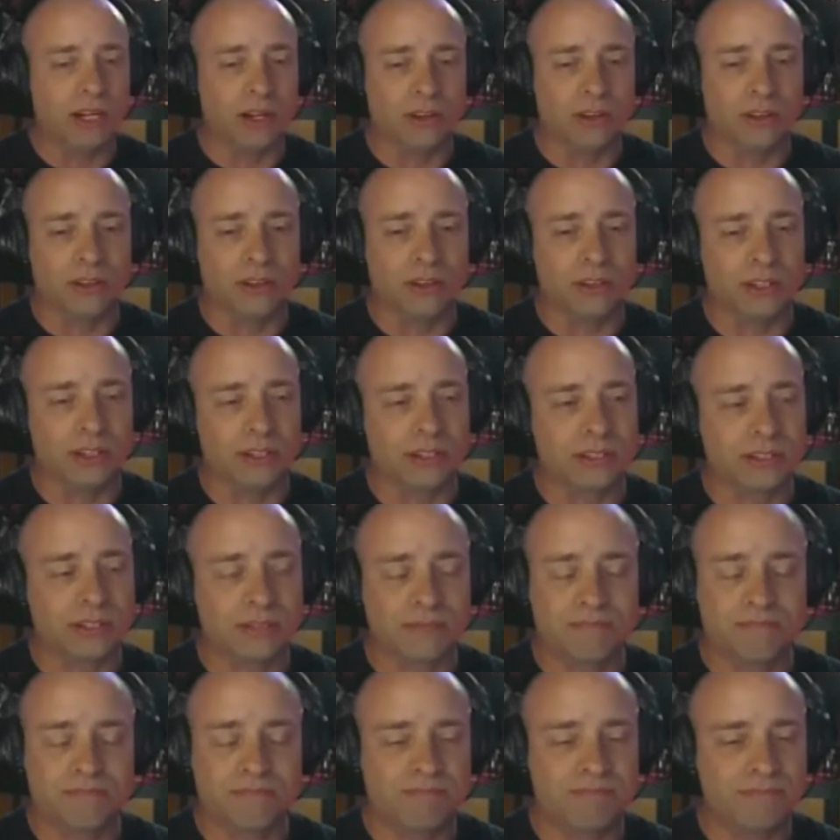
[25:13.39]
you know,
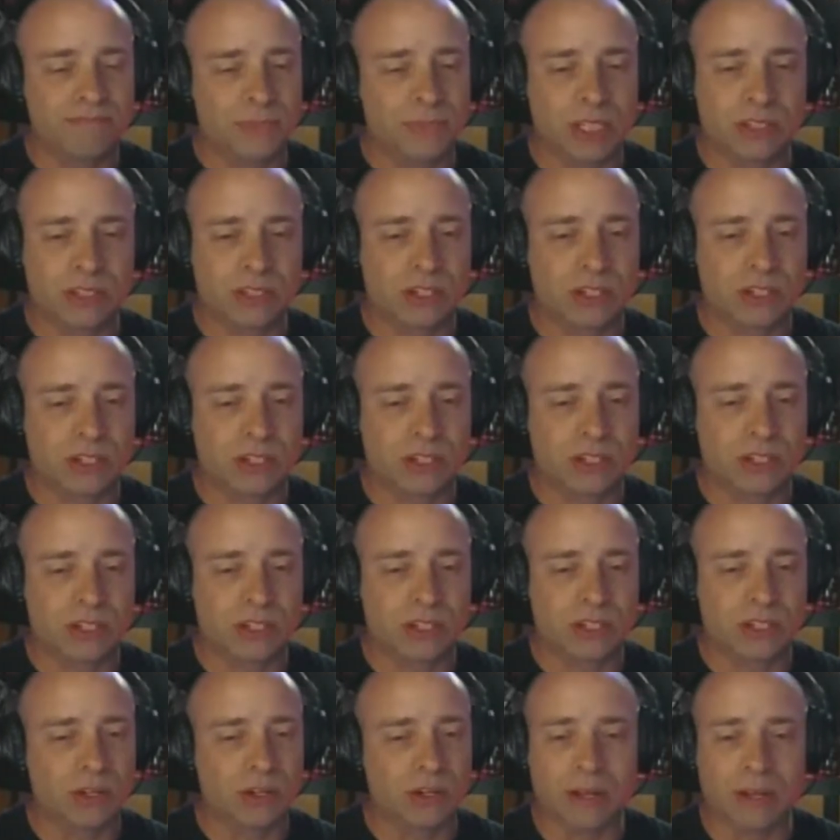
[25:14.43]
it's too
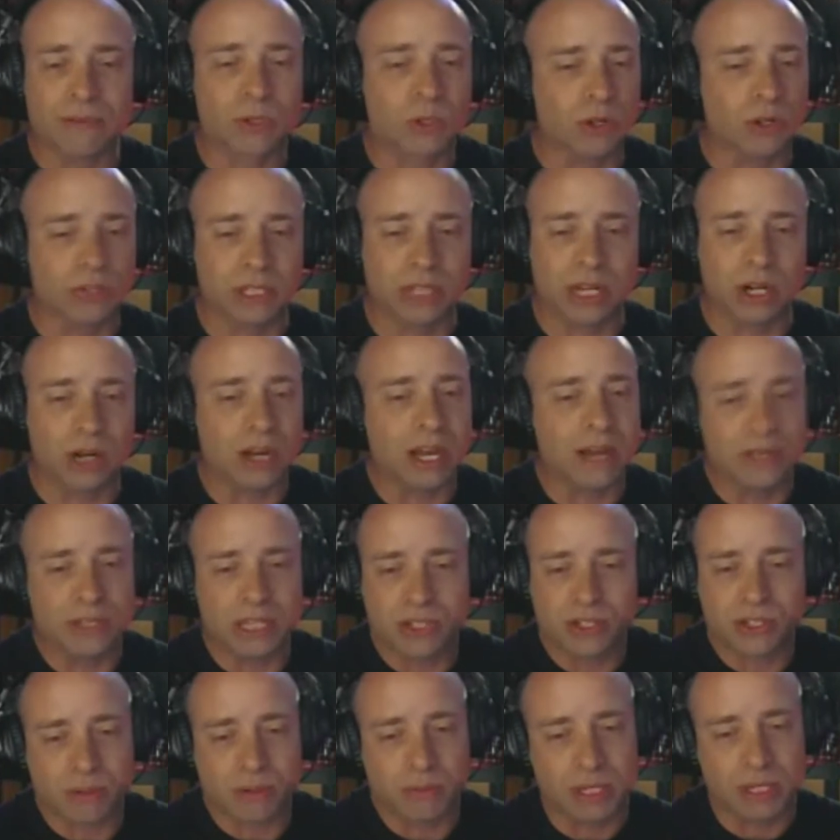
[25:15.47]
difficult. They don't have the
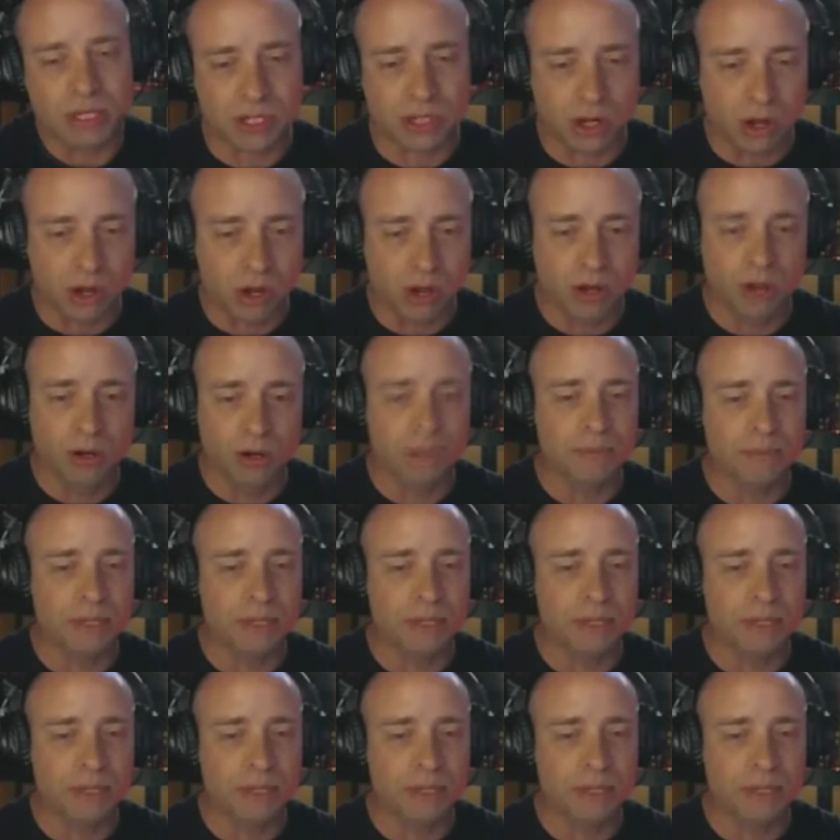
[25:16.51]
instruments at home. And